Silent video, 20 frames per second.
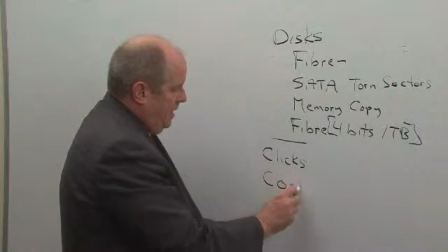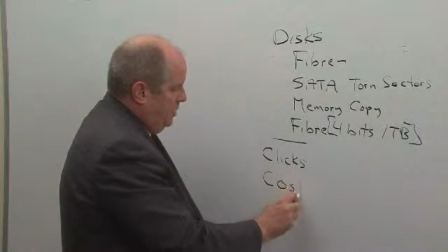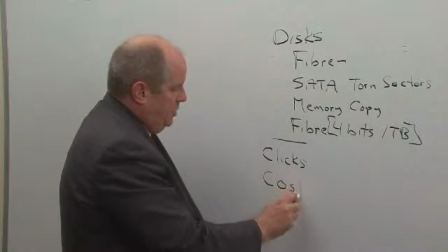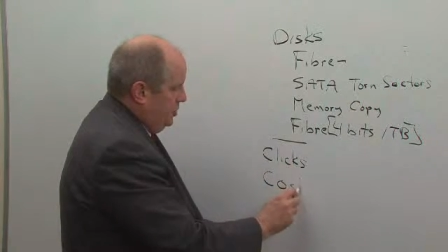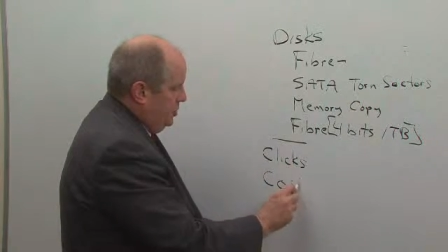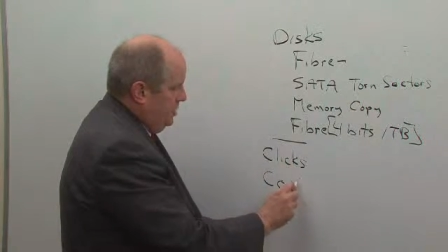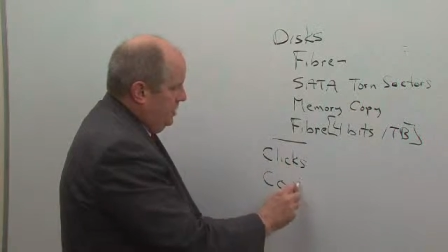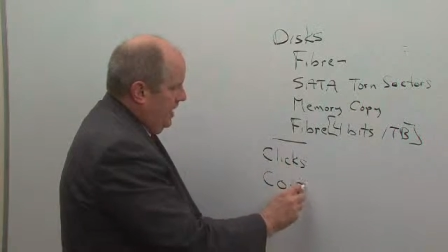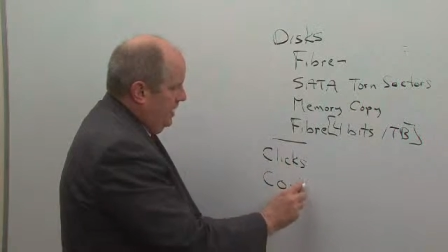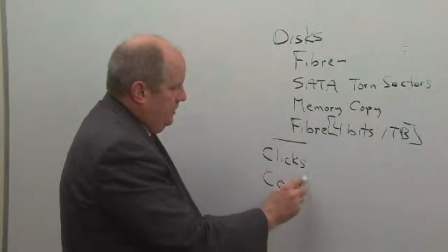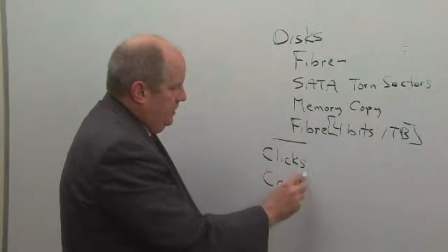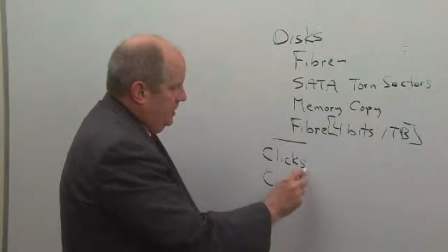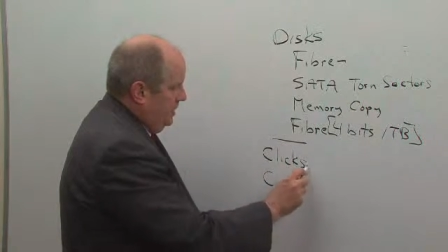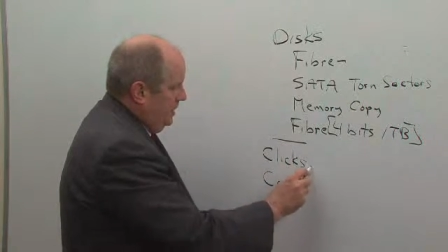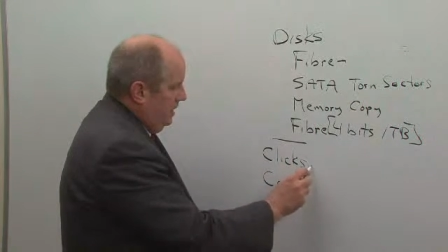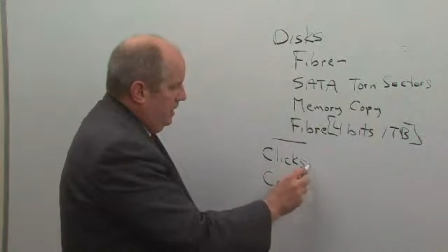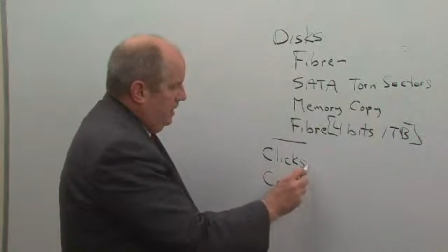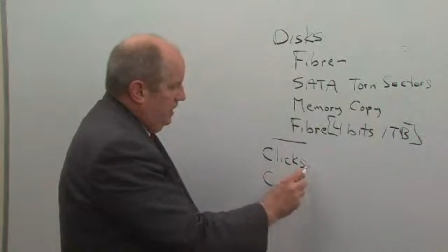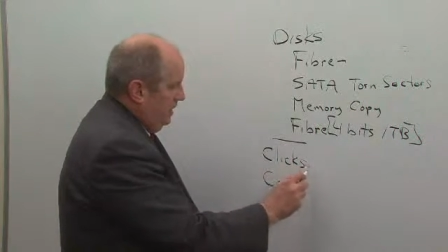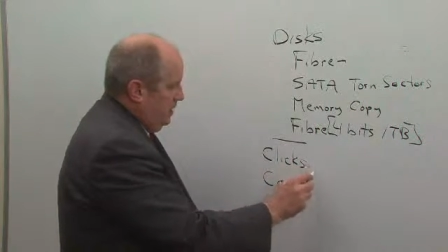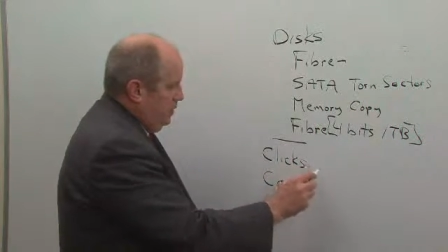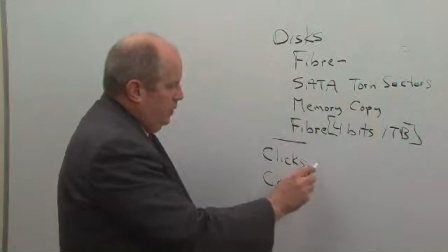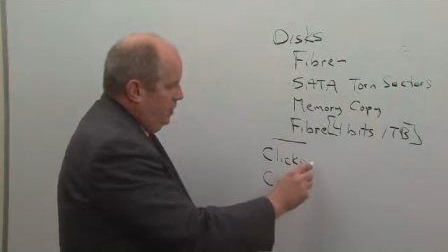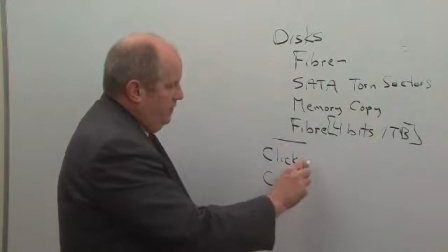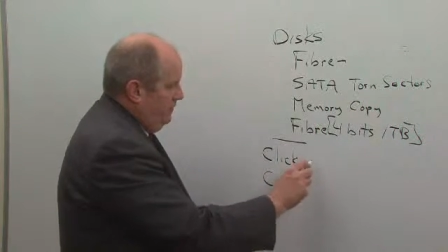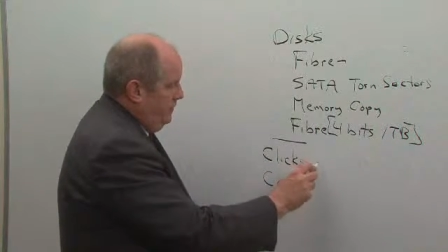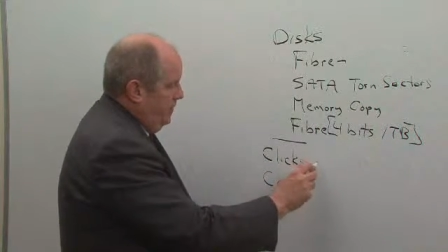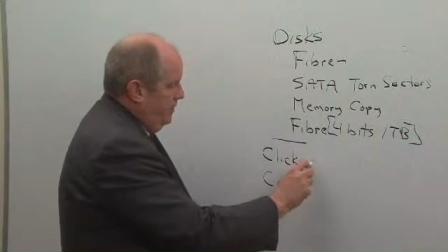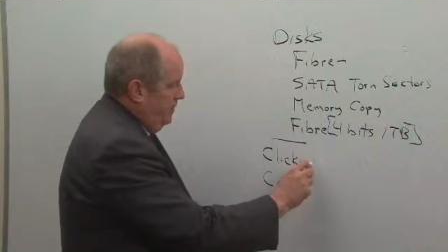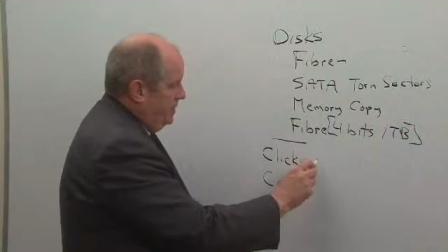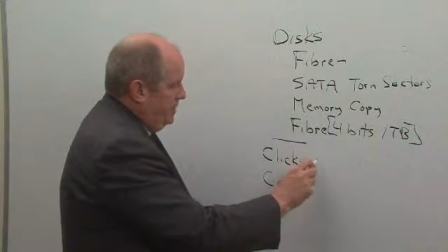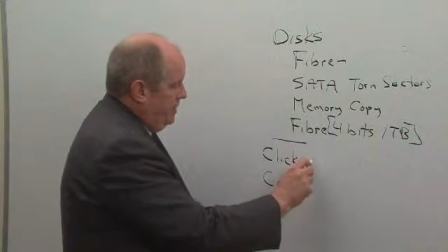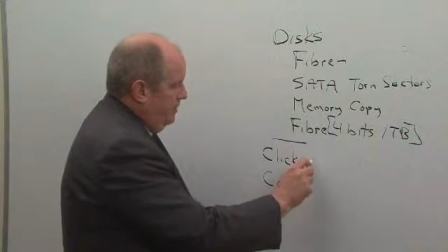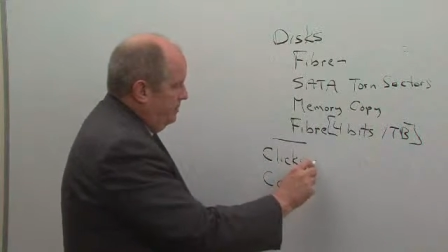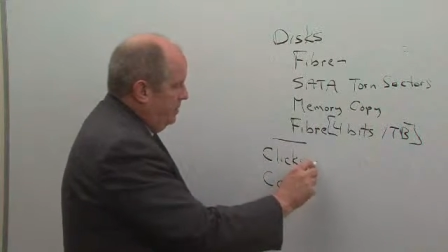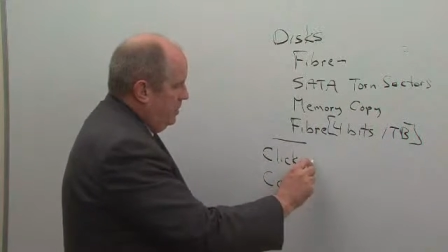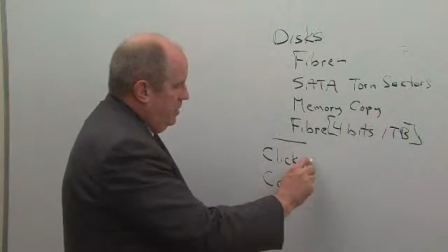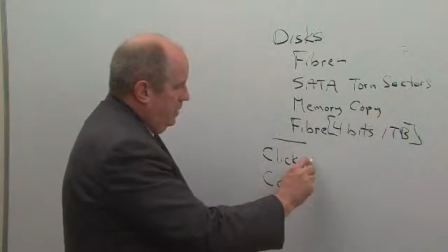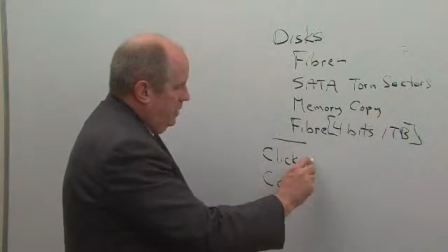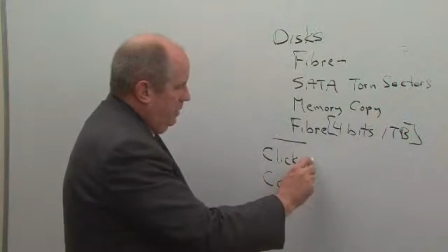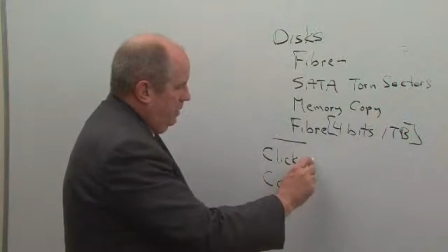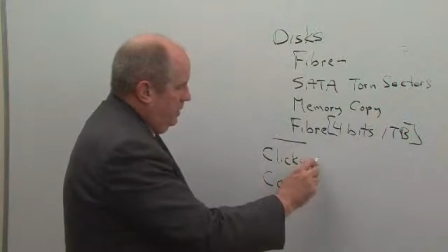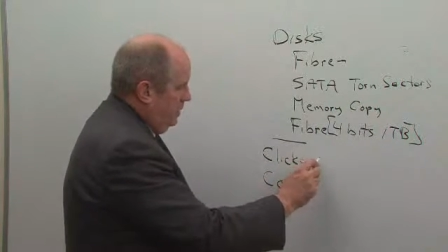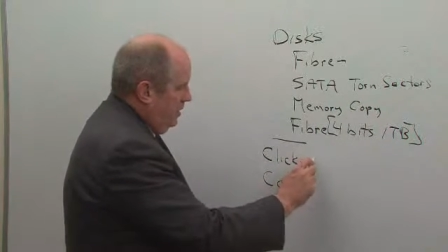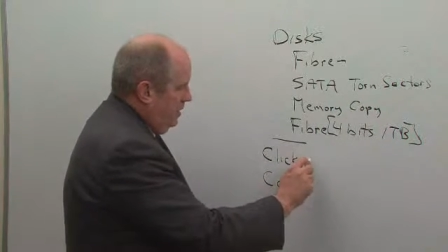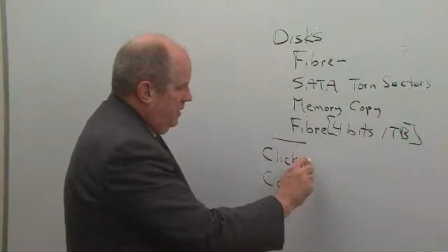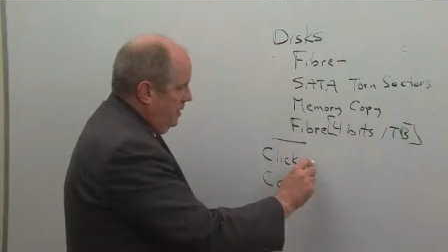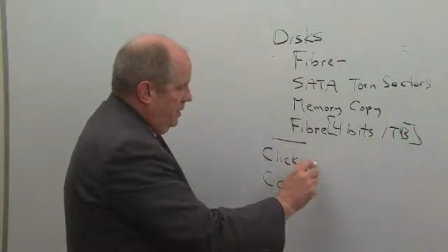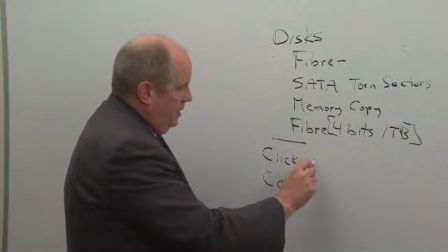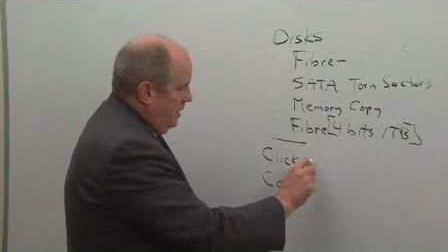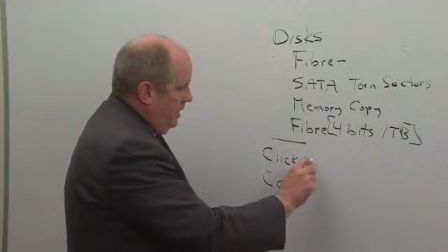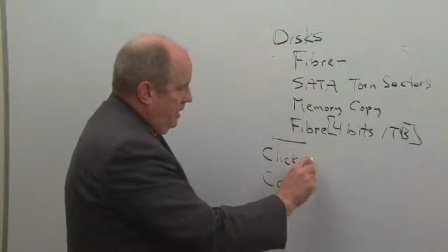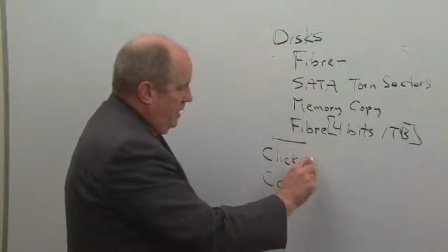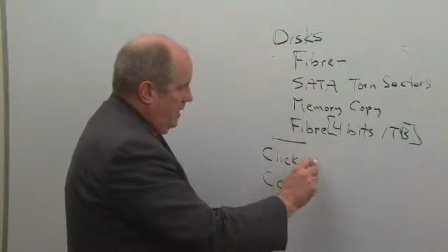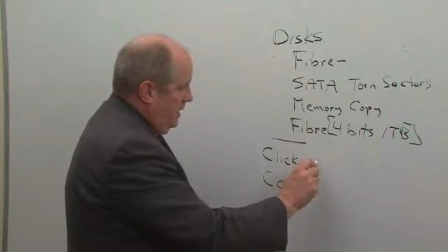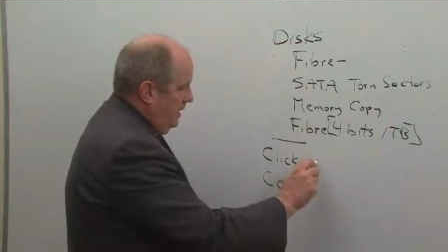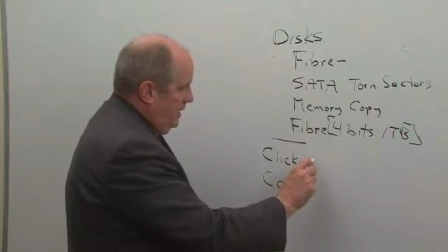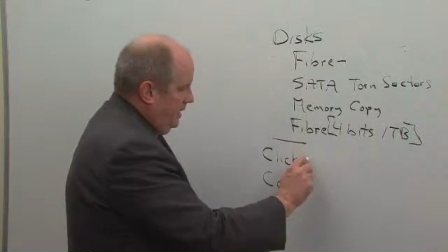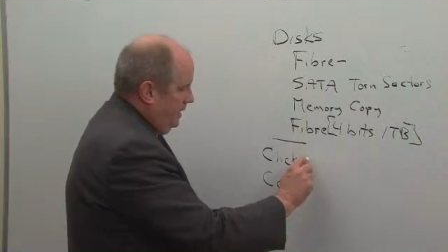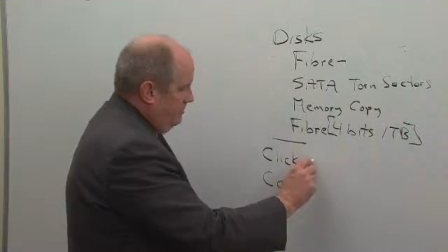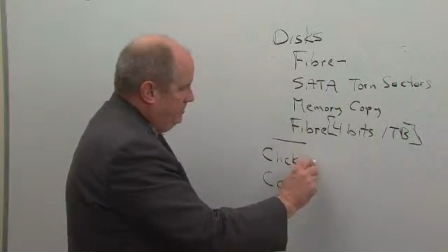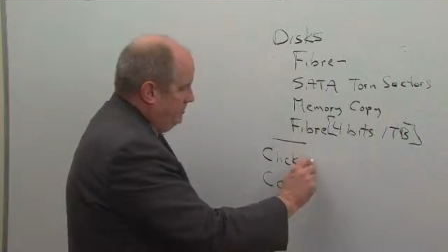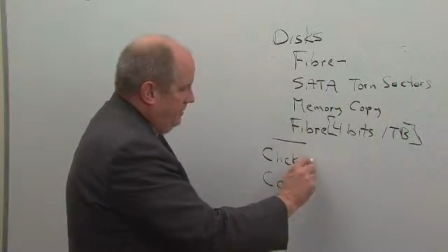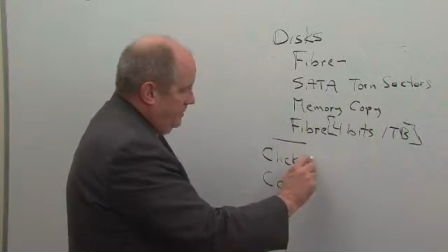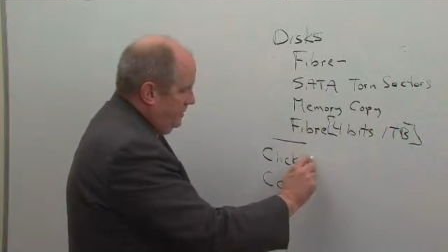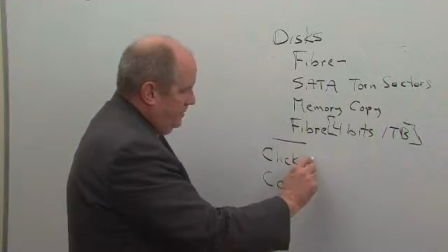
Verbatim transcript: under saving clicks, we invented something called uh,